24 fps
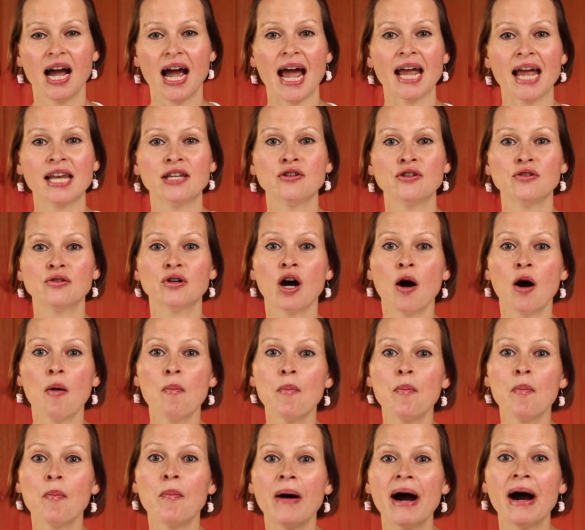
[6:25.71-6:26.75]
and you
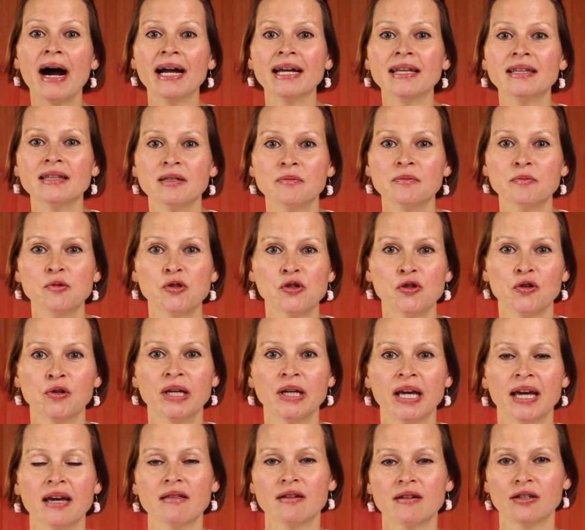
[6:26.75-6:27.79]
combine them
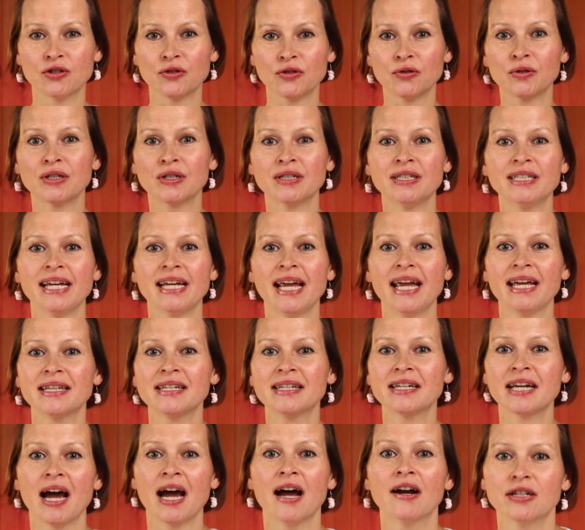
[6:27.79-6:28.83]
together to create
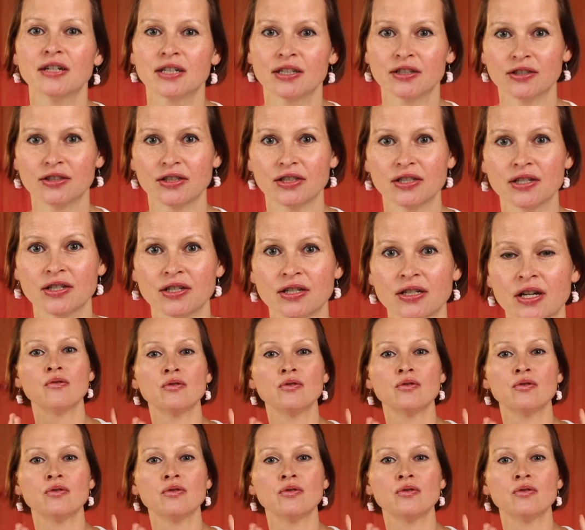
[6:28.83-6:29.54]
characters.